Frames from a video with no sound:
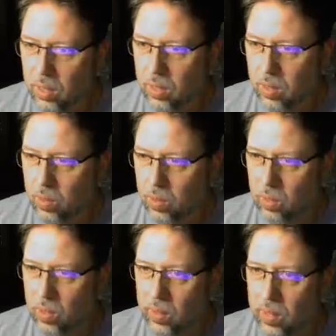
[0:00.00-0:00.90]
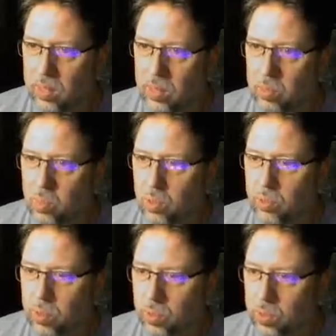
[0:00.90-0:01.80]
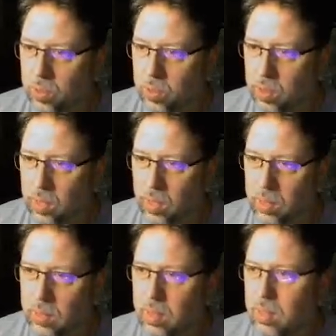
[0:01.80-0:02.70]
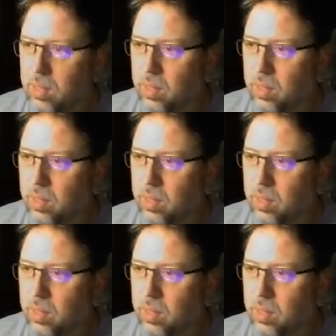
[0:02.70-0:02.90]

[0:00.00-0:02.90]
Alright, I got some more folks, looks like, on this side. Yep.